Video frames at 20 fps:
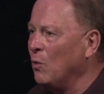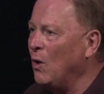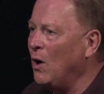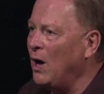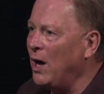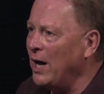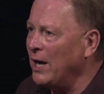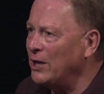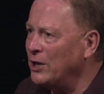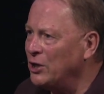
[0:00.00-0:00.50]

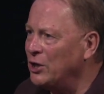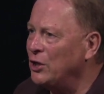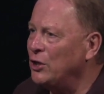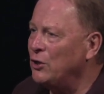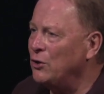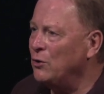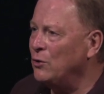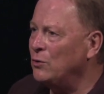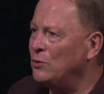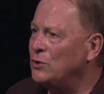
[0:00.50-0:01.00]
want
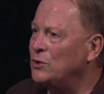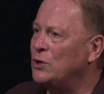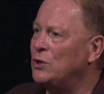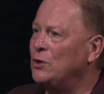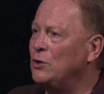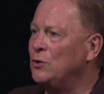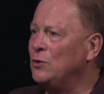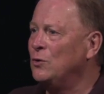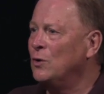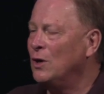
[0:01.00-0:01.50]
you
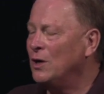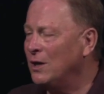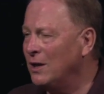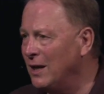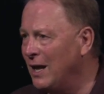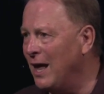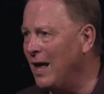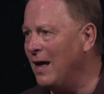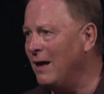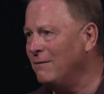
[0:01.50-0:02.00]
to
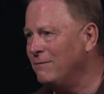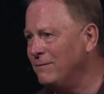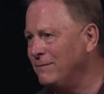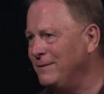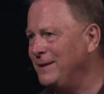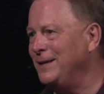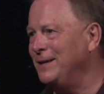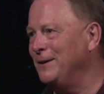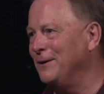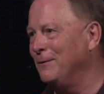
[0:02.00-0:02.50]

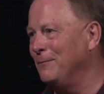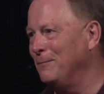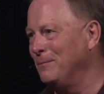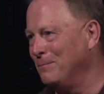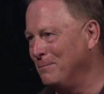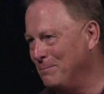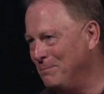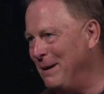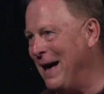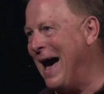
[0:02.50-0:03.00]
love
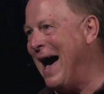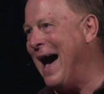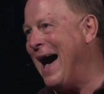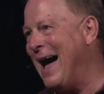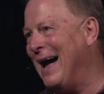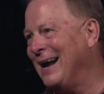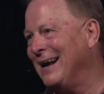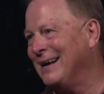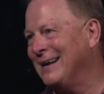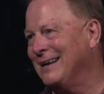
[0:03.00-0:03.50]
them
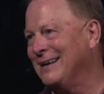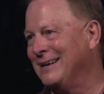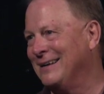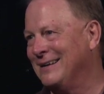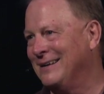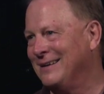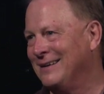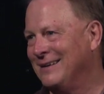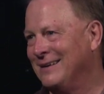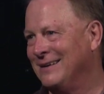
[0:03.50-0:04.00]

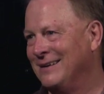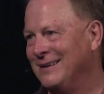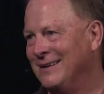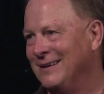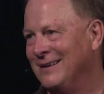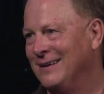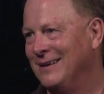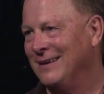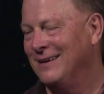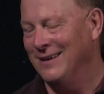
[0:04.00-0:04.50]
back.
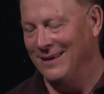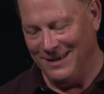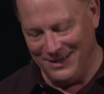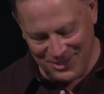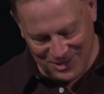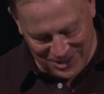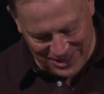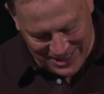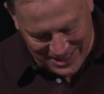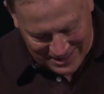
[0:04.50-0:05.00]

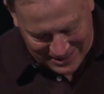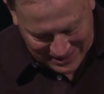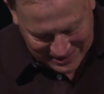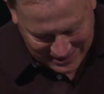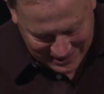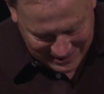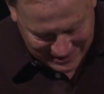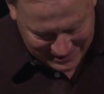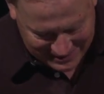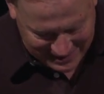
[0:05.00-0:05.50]
And
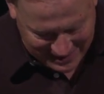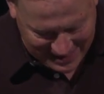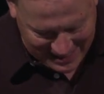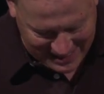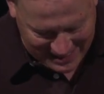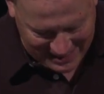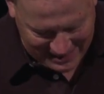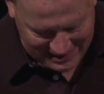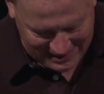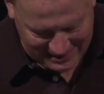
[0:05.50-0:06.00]
Jesus is
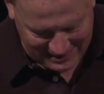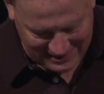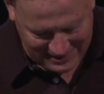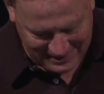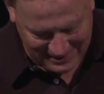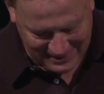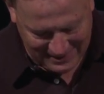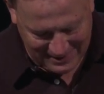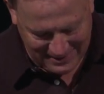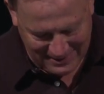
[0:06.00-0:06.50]
saying,
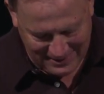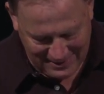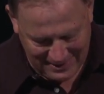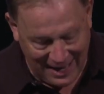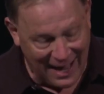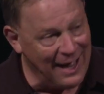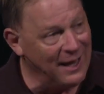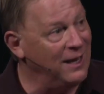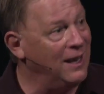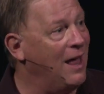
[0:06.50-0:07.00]

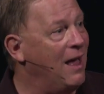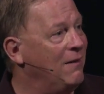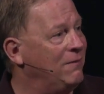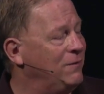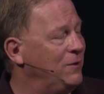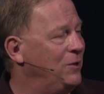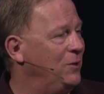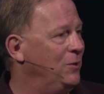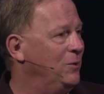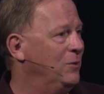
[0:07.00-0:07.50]
I
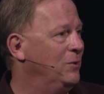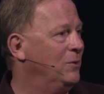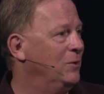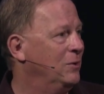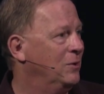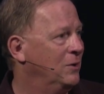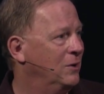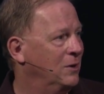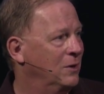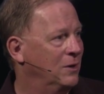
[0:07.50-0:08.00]
love
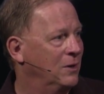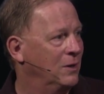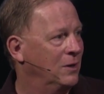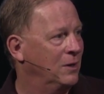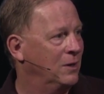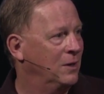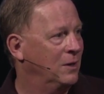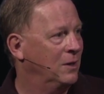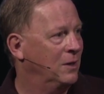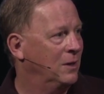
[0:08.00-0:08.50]
you.
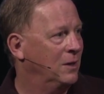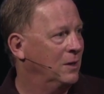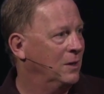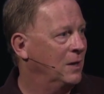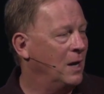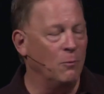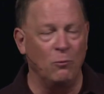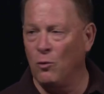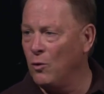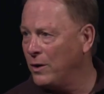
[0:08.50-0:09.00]

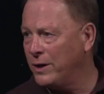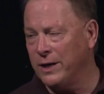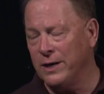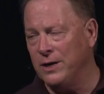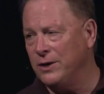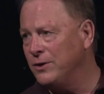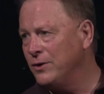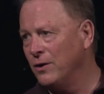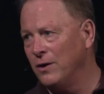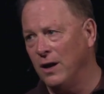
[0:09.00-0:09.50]
I'm
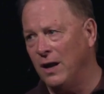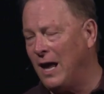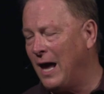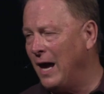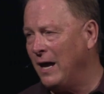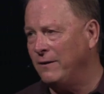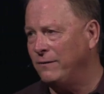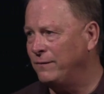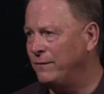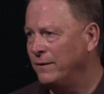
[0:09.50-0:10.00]
working in your
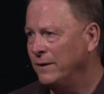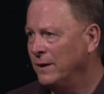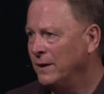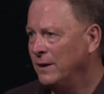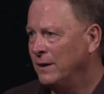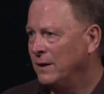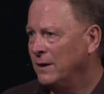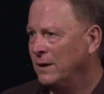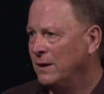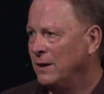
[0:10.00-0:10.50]
life
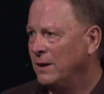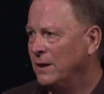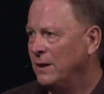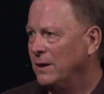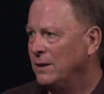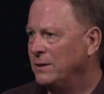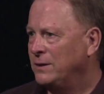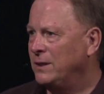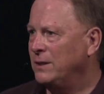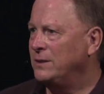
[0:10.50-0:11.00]

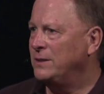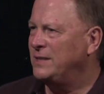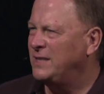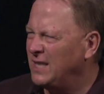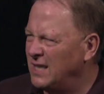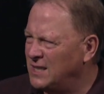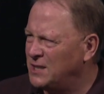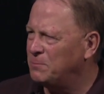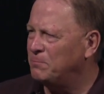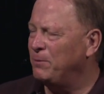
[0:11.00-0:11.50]
to
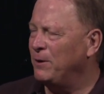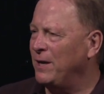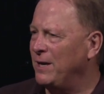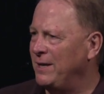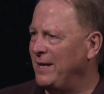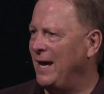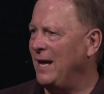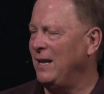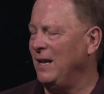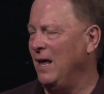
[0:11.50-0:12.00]

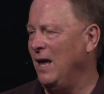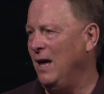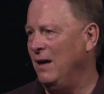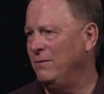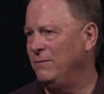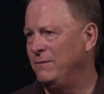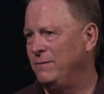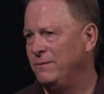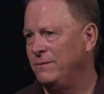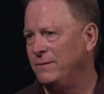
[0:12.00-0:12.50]
display that
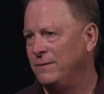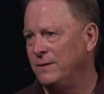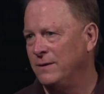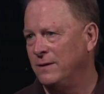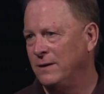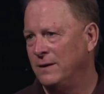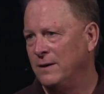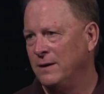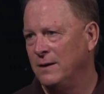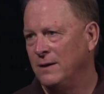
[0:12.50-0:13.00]
love
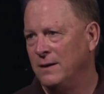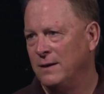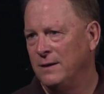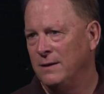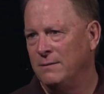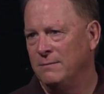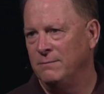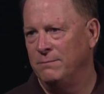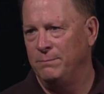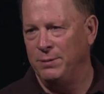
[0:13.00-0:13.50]

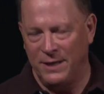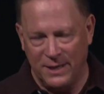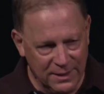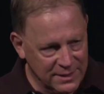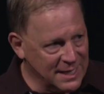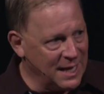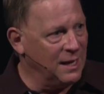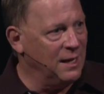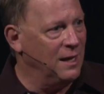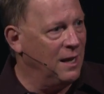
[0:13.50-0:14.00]

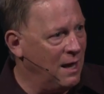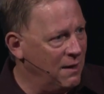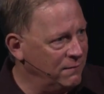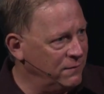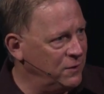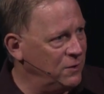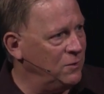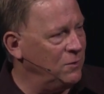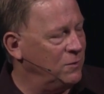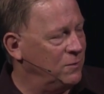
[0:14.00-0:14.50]
because I
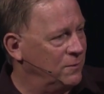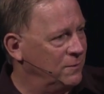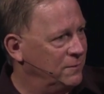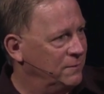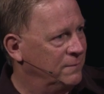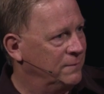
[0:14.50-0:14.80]
love you